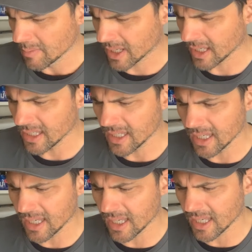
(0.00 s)

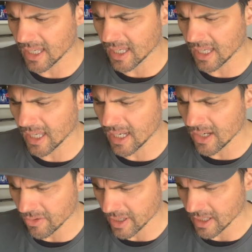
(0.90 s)

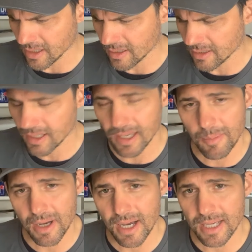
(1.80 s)
McInerny,
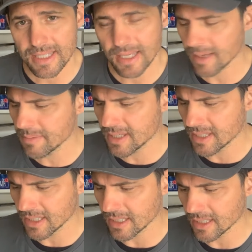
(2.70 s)
M I M
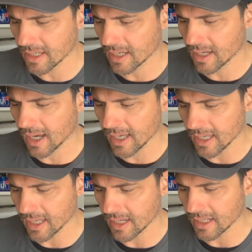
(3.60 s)
C
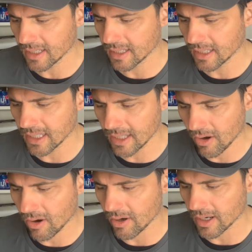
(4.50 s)
I N
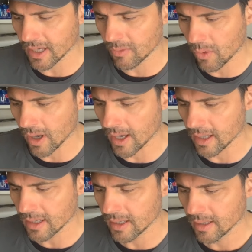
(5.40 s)
E R N
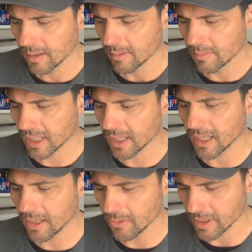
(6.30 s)
Y,
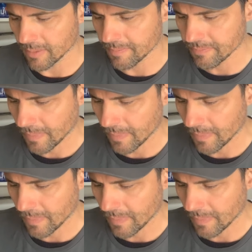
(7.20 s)
McInerny.